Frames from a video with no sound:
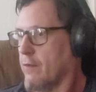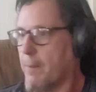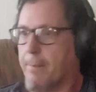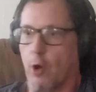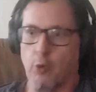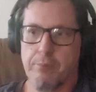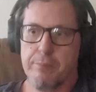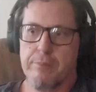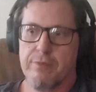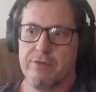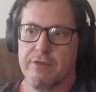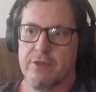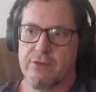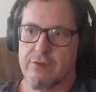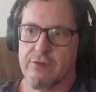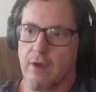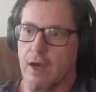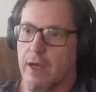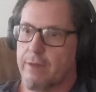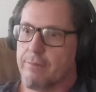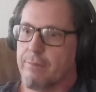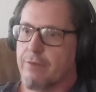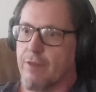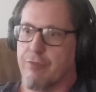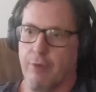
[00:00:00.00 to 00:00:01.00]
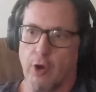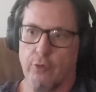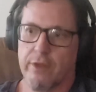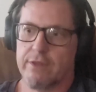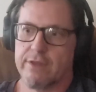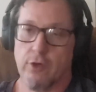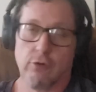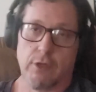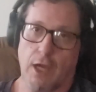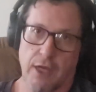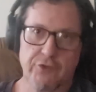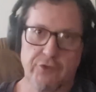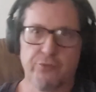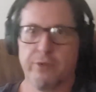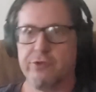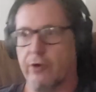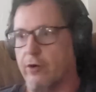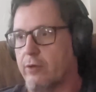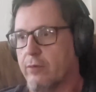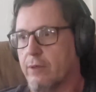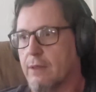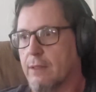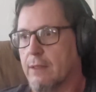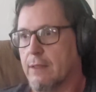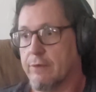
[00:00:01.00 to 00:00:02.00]
Pope sits on the throne until God's return.
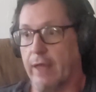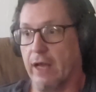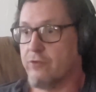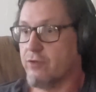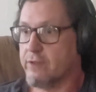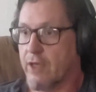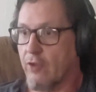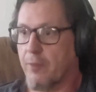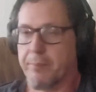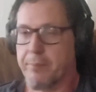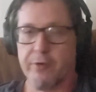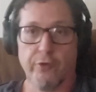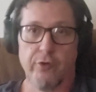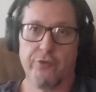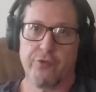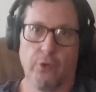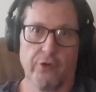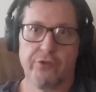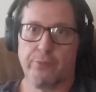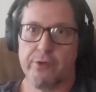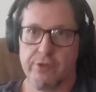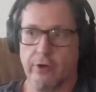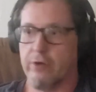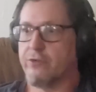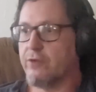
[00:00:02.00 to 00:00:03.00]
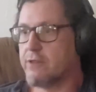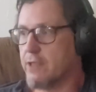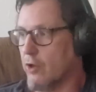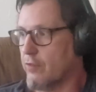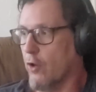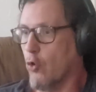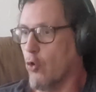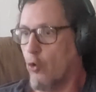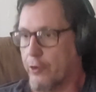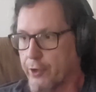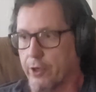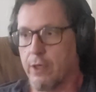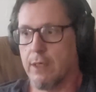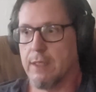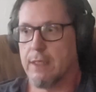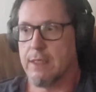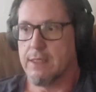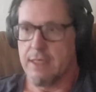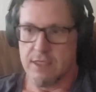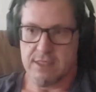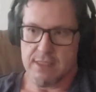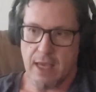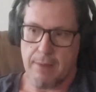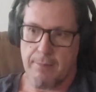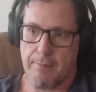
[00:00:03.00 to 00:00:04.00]
That is until the pure source returns, until the order
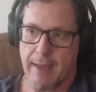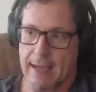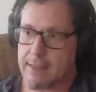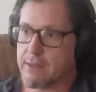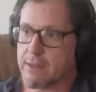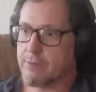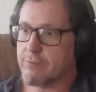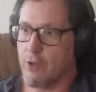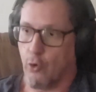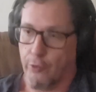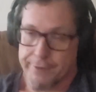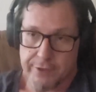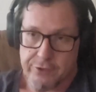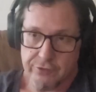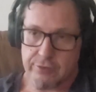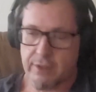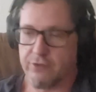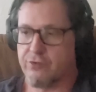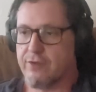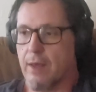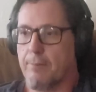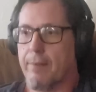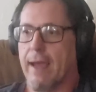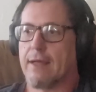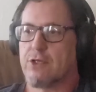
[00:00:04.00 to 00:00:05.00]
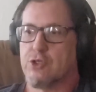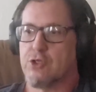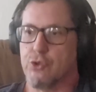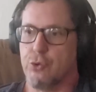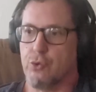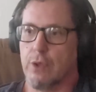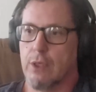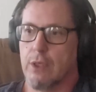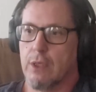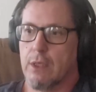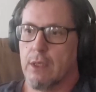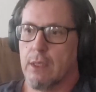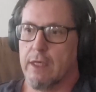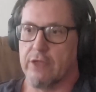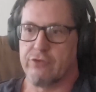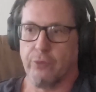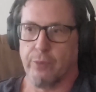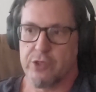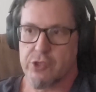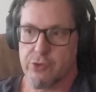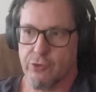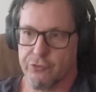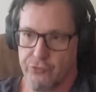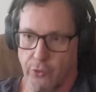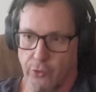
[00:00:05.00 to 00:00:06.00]
is set back, the ordis is set back to its
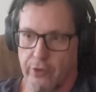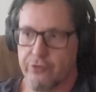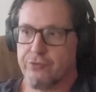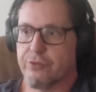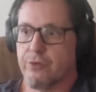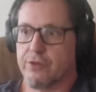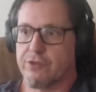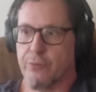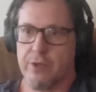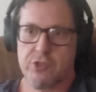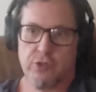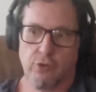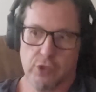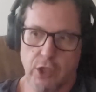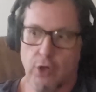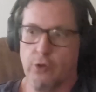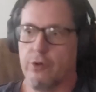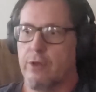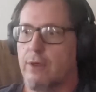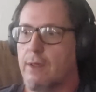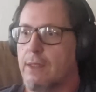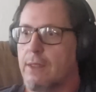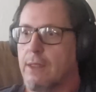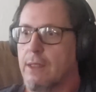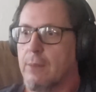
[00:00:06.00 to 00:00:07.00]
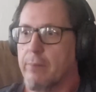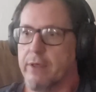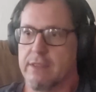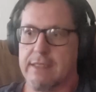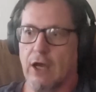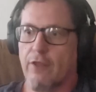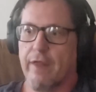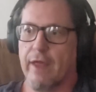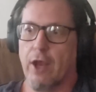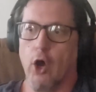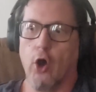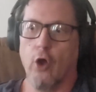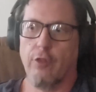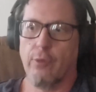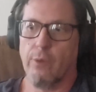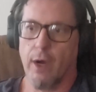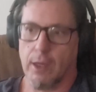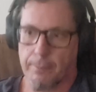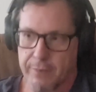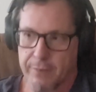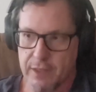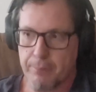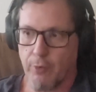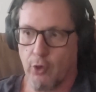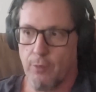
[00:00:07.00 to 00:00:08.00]
original source, its original code. But until then, all the wrong
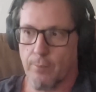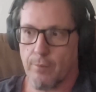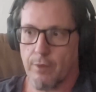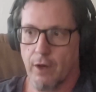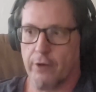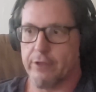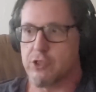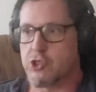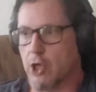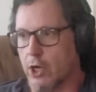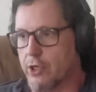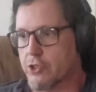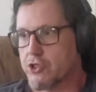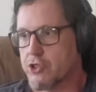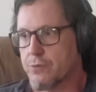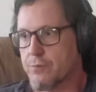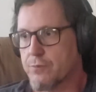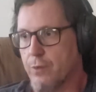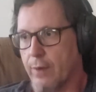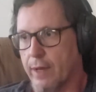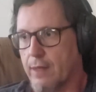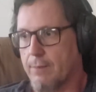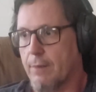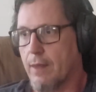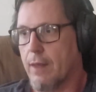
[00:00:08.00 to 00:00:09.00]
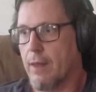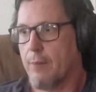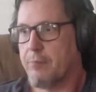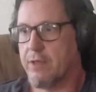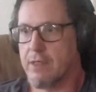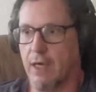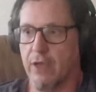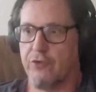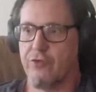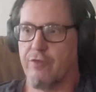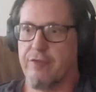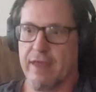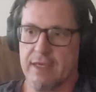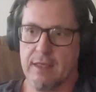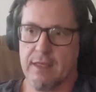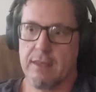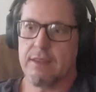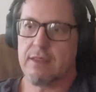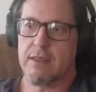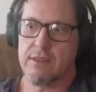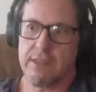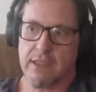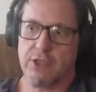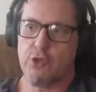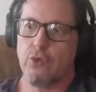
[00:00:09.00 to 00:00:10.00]
people are in charge, right? Because they
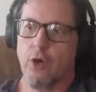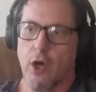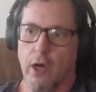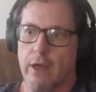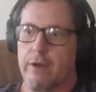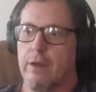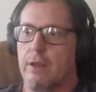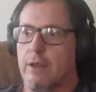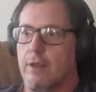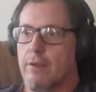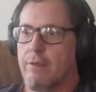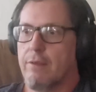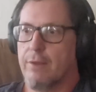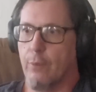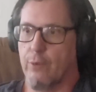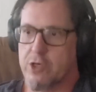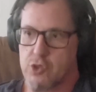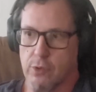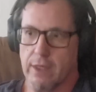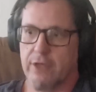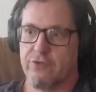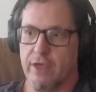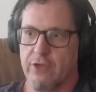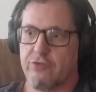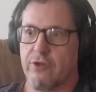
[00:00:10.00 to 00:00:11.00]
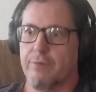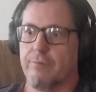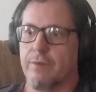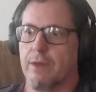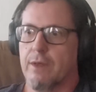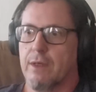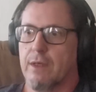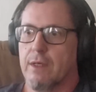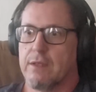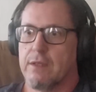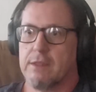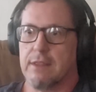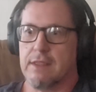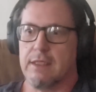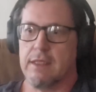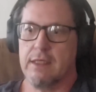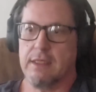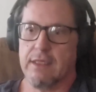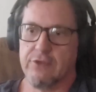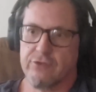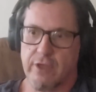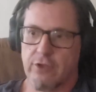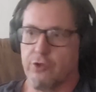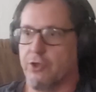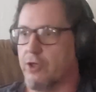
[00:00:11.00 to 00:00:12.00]
continue on the ritualization to
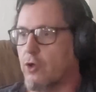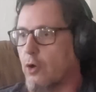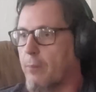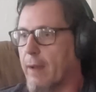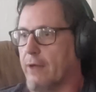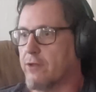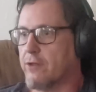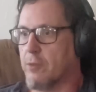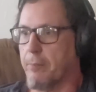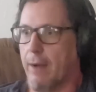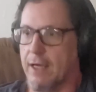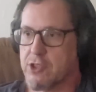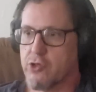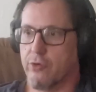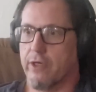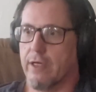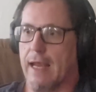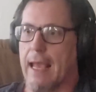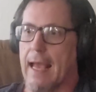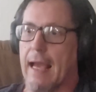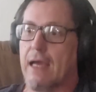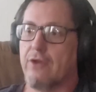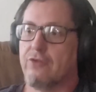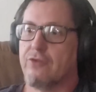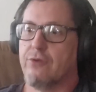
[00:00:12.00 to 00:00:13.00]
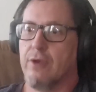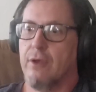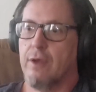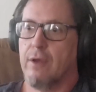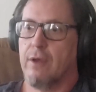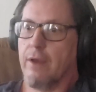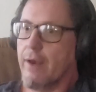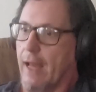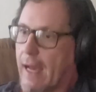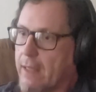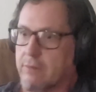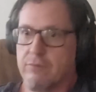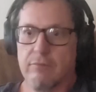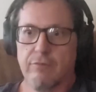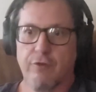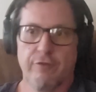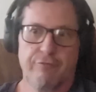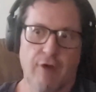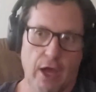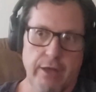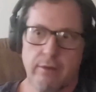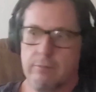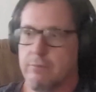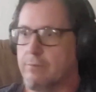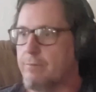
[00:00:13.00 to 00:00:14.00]
hedonistically go about debauchery as, not for
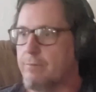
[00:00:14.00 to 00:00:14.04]
fun,